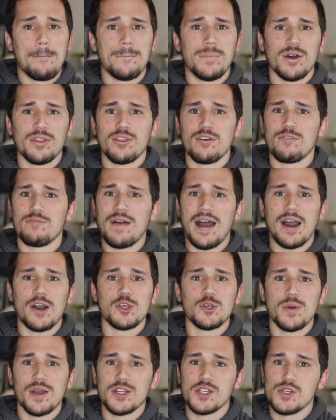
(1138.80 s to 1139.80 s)
But the
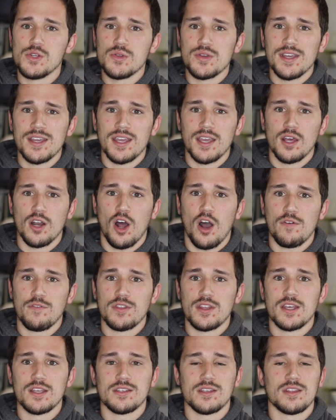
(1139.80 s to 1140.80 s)
value engine you can get off
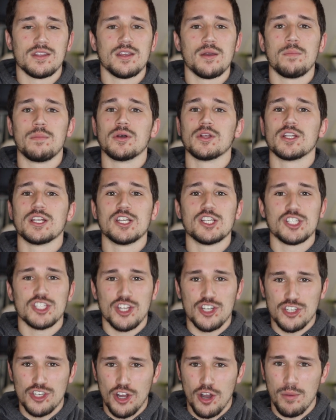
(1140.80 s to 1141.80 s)
of this and the ability just
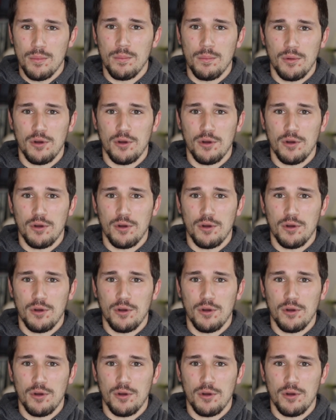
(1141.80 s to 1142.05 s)
to dump